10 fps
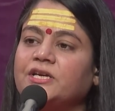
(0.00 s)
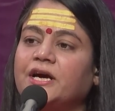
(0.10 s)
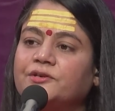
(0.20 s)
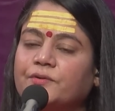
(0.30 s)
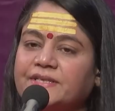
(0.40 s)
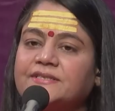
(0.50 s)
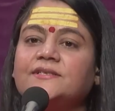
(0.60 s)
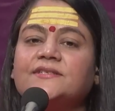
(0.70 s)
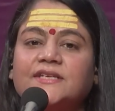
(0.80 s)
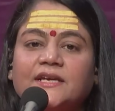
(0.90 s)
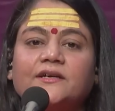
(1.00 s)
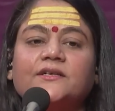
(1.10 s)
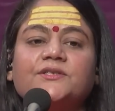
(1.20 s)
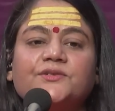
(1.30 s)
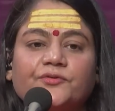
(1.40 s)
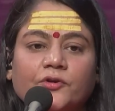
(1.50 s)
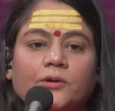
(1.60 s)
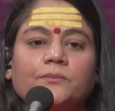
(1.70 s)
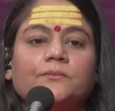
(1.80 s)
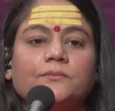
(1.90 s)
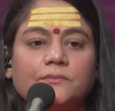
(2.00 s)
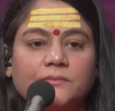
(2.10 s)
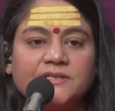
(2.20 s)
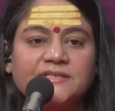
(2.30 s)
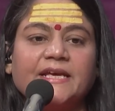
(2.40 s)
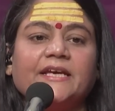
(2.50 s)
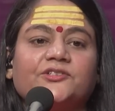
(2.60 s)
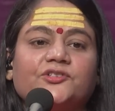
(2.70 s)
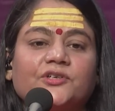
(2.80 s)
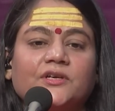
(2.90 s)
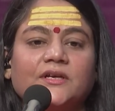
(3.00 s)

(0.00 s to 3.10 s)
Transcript: addresses seekers from the stage,